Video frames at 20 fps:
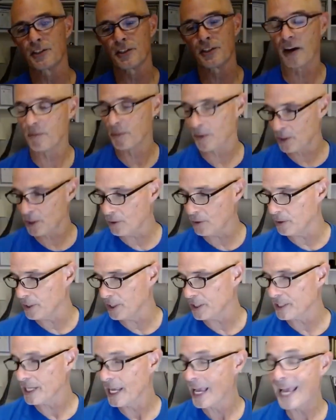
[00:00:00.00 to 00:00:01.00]
draft
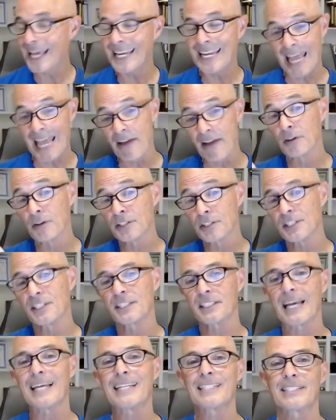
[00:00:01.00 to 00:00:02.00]
Mikunis, and ever
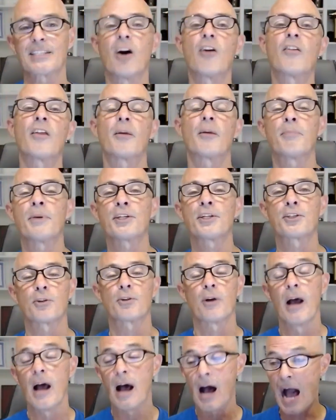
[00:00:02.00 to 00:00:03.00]
since I saw that
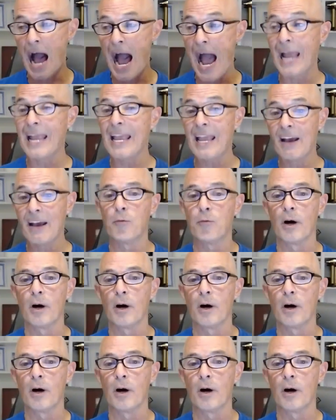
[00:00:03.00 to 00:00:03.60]
picture, I have